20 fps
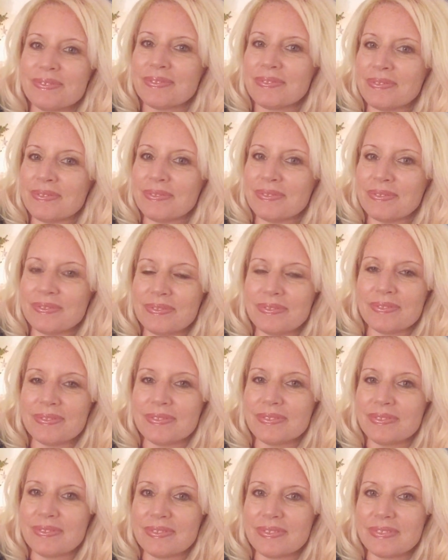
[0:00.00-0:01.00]
Mm-mm.
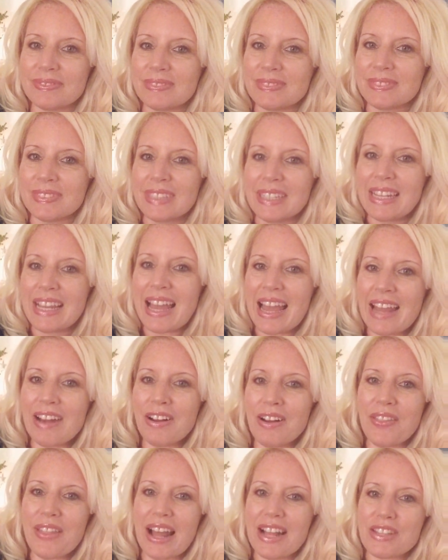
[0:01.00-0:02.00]
And
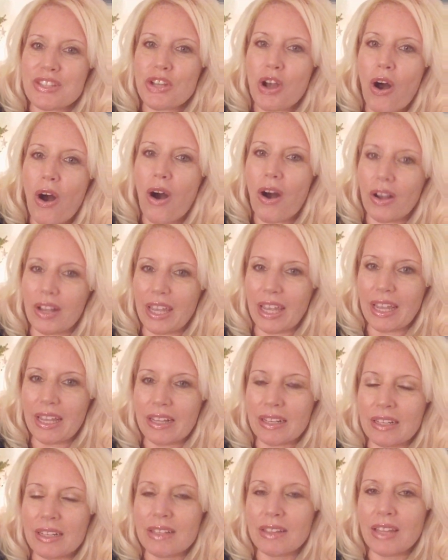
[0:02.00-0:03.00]
all that
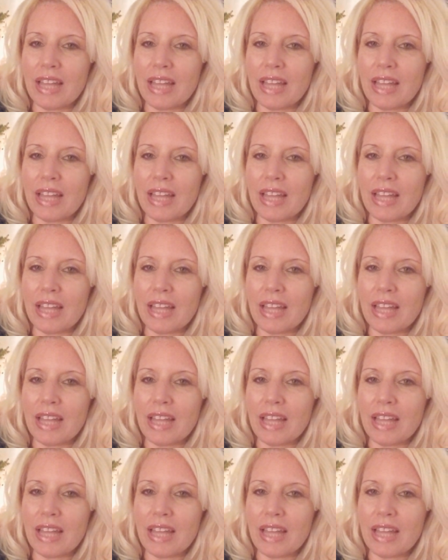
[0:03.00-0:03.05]
talking,